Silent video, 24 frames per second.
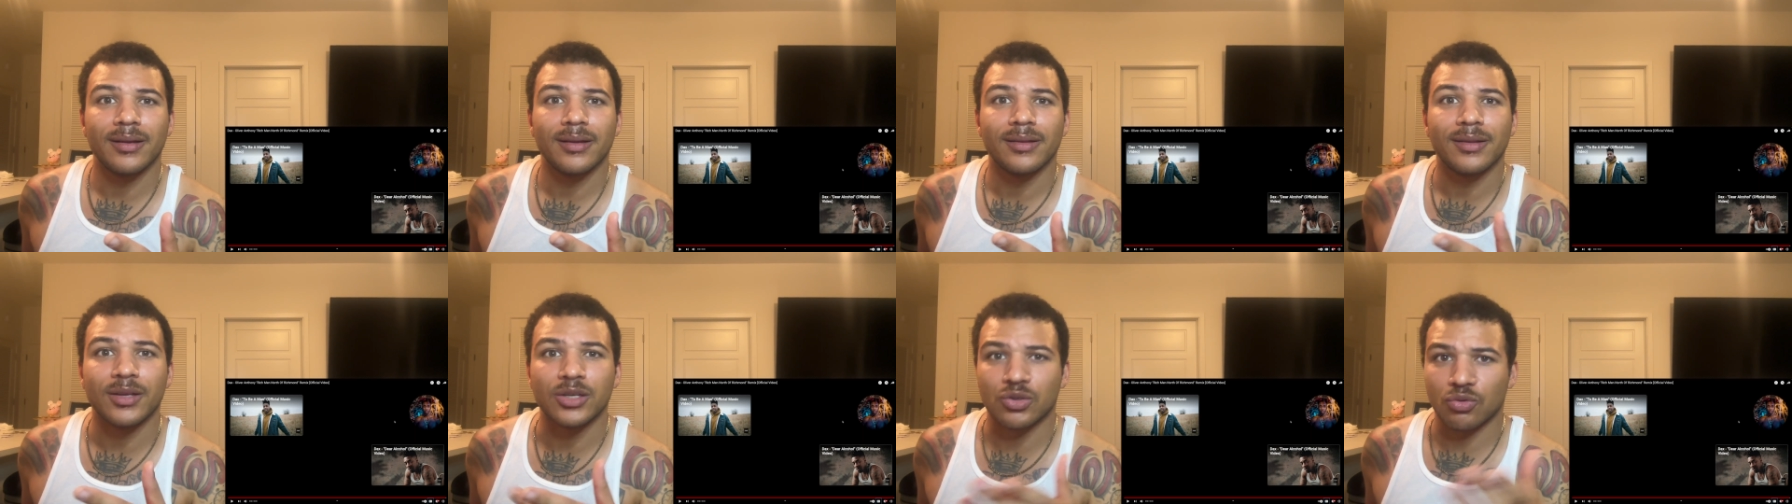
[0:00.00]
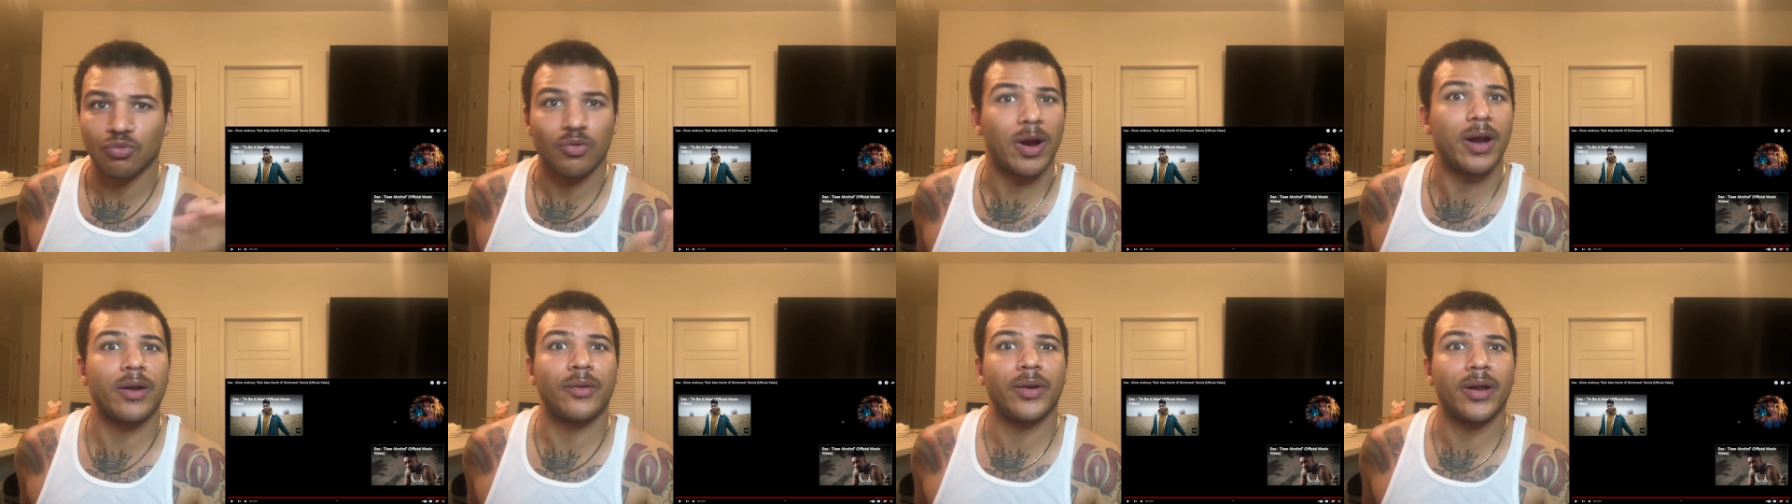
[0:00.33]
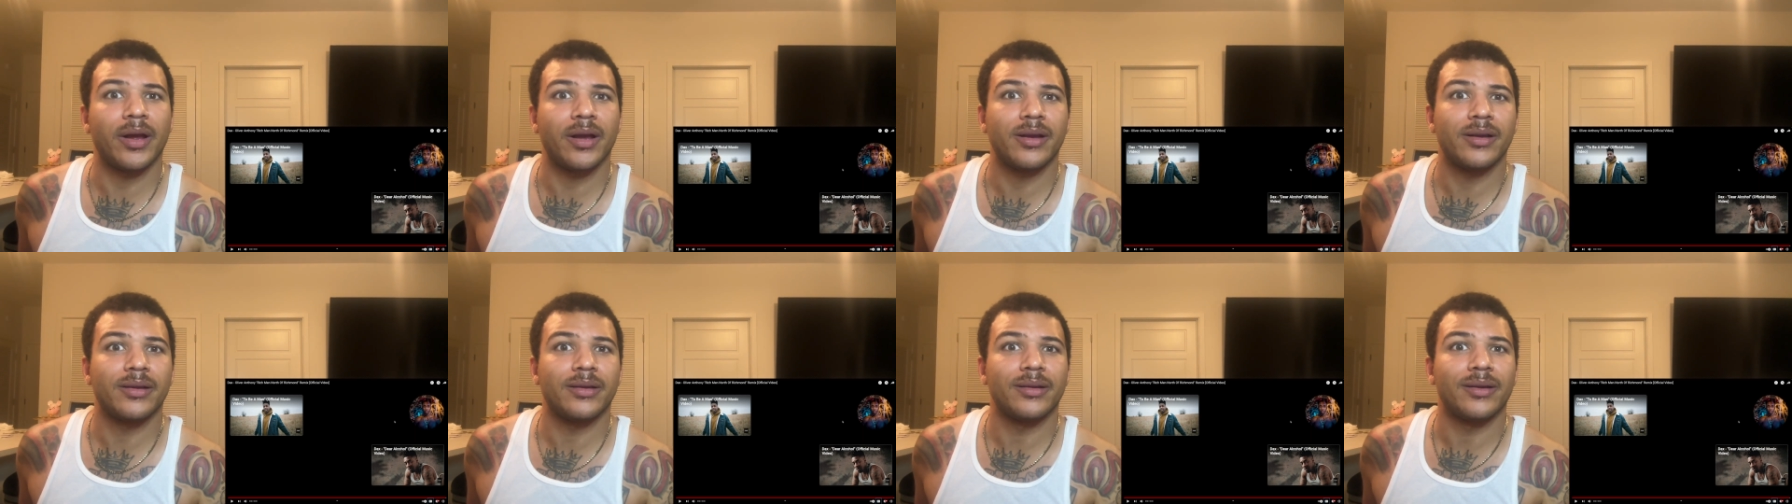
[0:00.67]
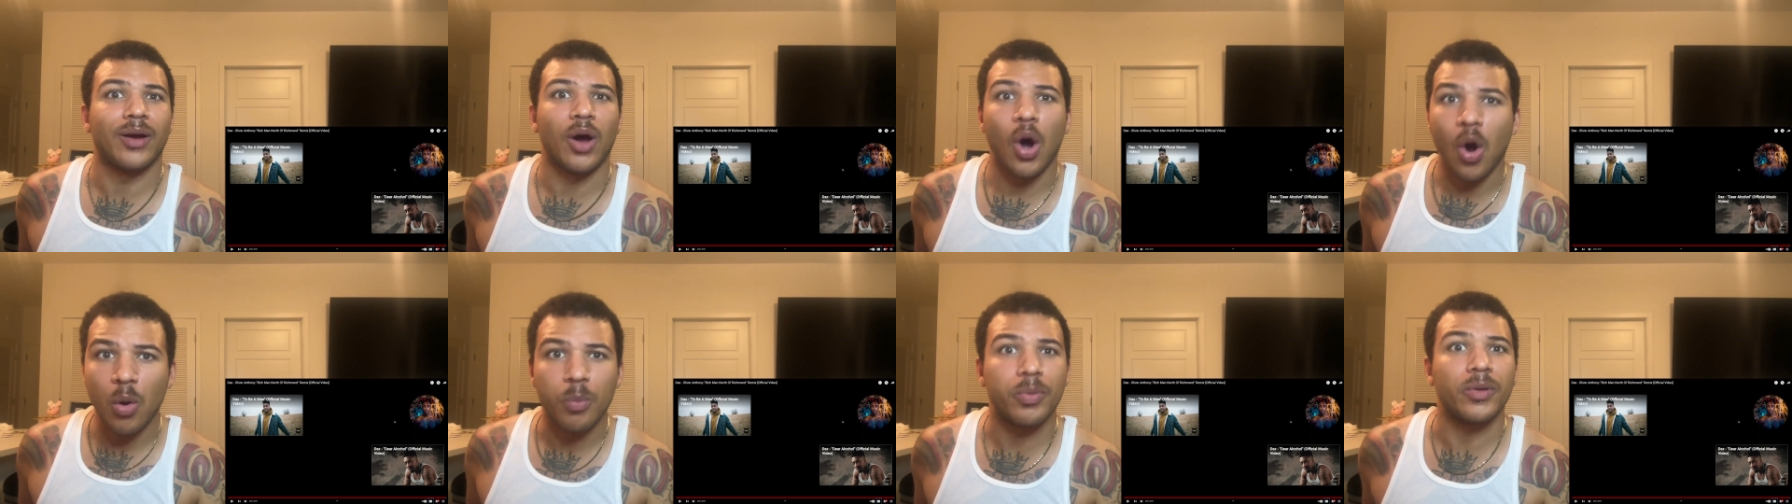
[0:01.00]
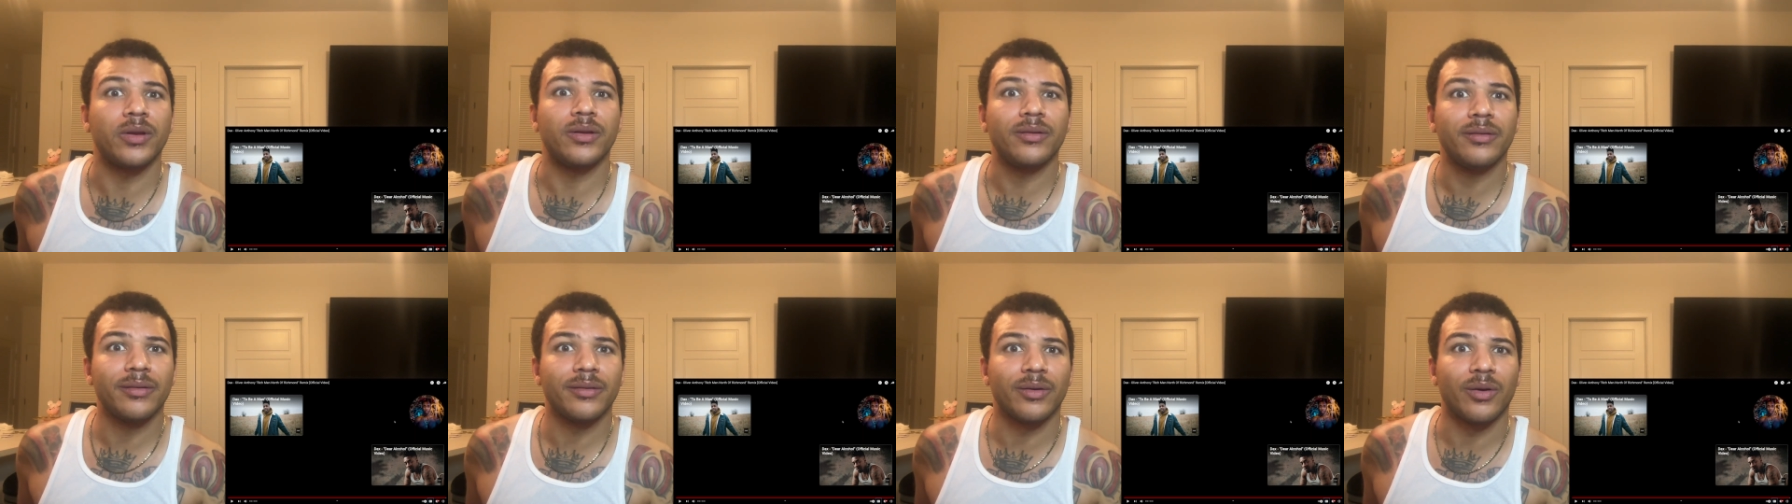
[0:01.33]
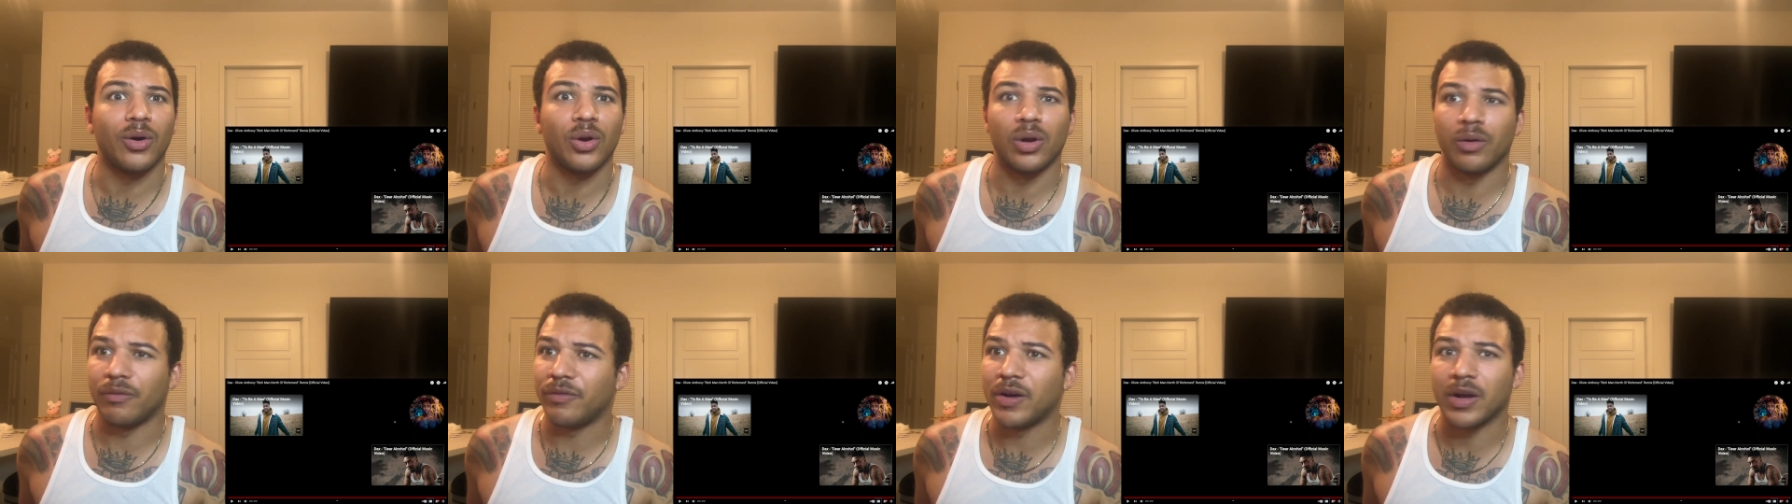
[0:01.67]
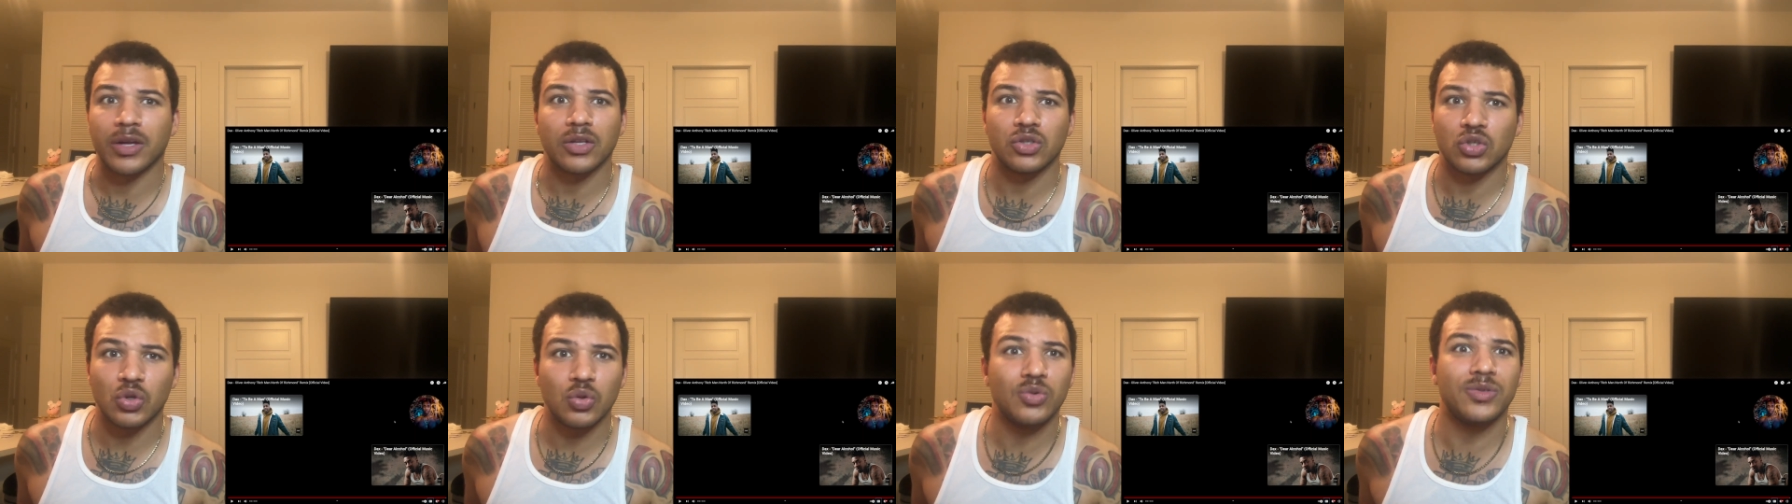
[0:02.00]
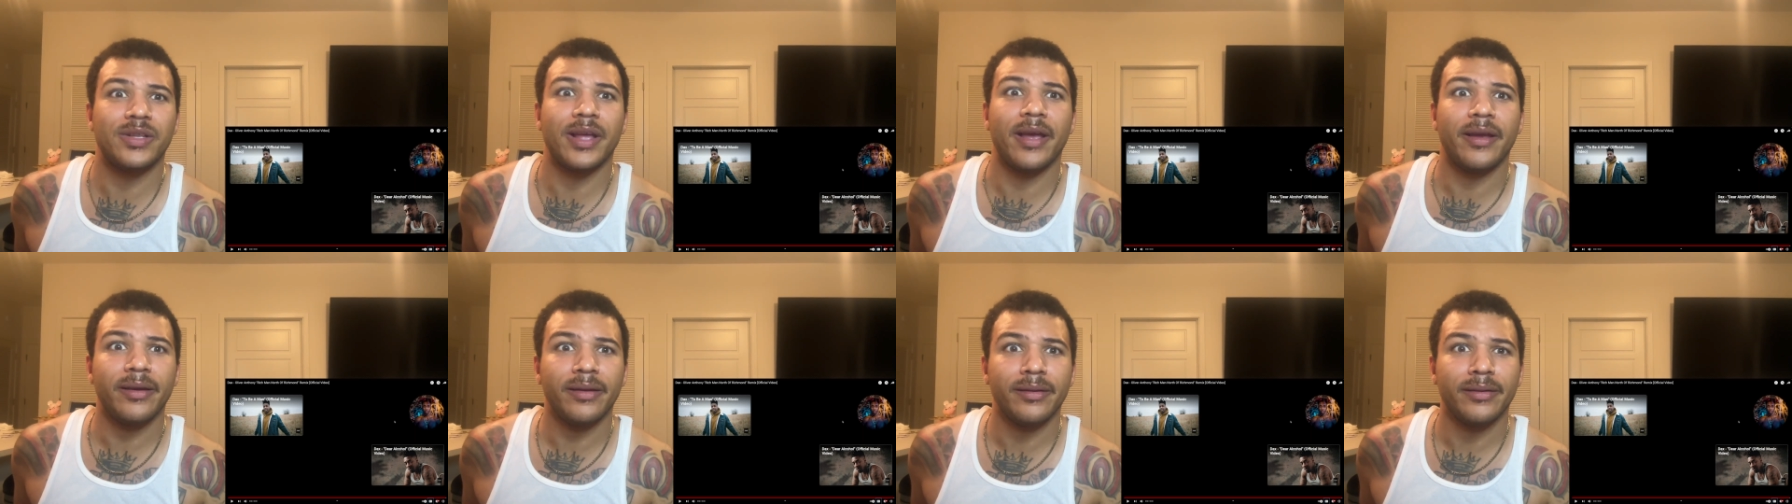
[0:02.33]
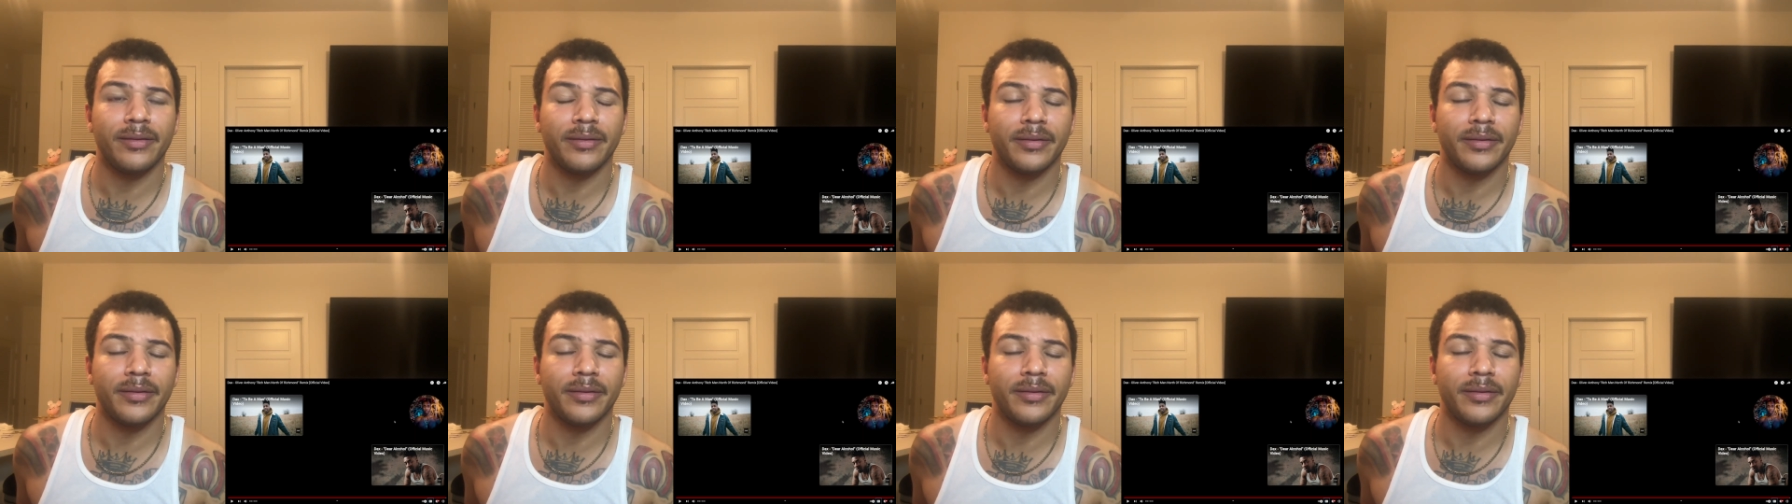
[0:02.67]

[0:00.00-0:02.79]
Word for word: this rhetoric open on a fucking Tuesday?